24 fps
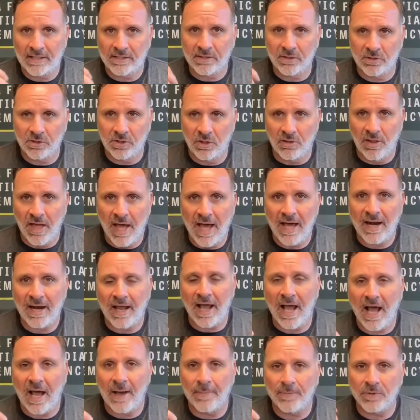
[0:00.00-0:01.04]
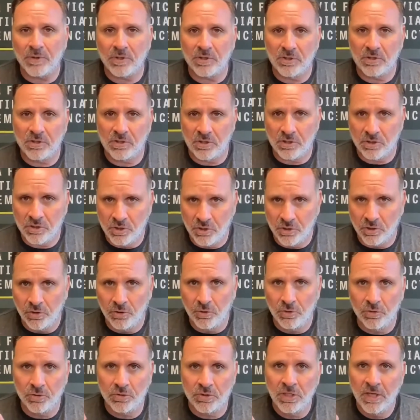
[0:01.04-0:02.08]
There's a lot of options to
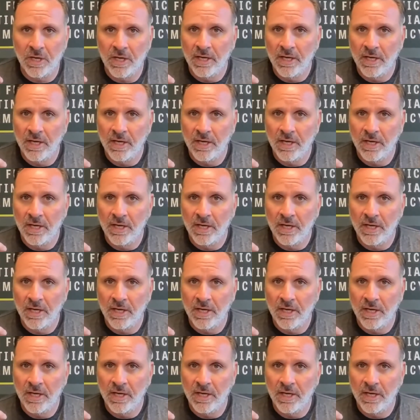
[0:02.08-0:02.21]
choose.